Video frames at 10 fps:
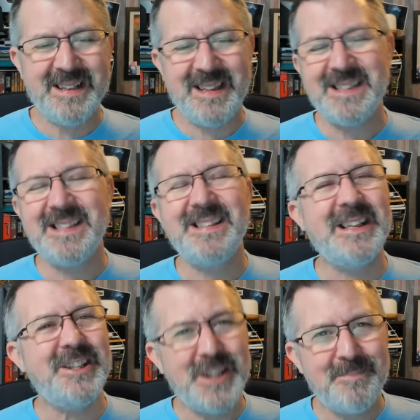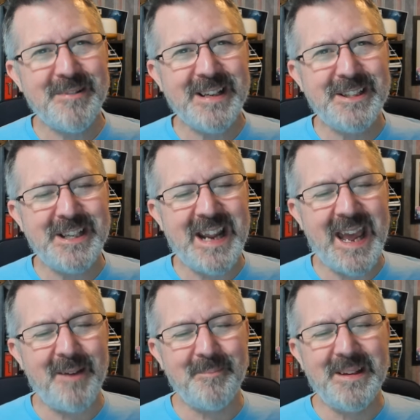This is the Gibbering
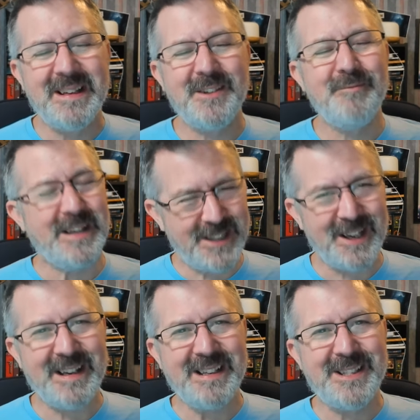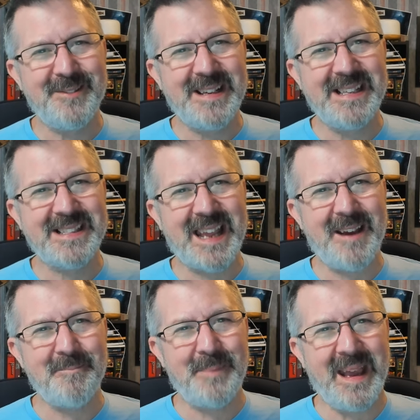GM returning to his
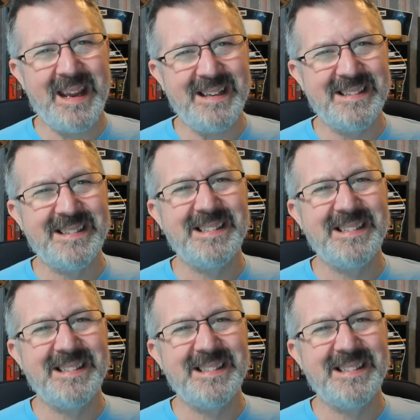campaign.